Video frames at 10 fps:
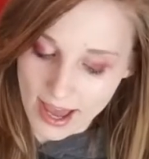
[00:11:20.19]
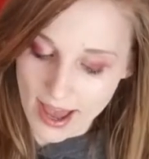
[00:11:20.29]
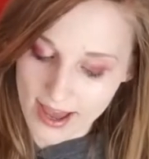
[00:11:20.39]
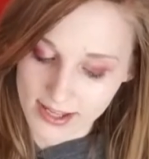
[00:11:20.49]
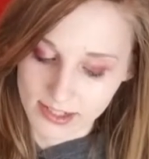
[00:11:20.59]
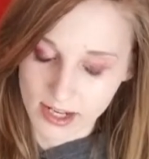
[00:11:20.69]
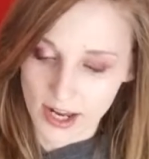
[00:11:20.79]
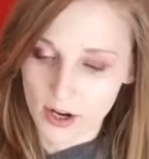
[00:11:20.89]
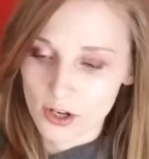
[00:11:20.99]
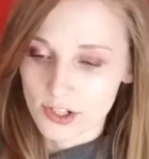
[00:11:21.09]
and I
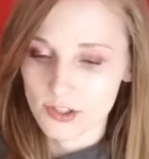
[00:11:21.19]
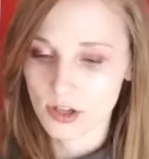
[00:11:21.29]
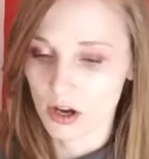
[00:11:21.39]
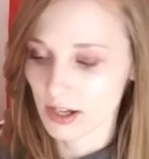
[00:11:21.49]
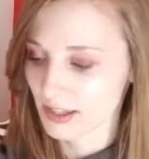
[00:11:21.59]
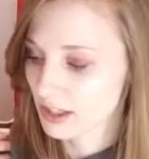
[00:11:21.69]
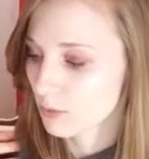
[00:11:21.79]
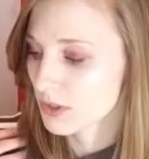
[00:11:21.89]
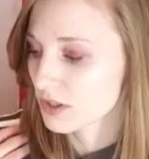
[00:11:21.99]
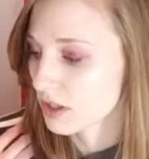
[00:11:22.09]
heard his song, I think it
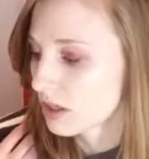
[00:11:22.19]
was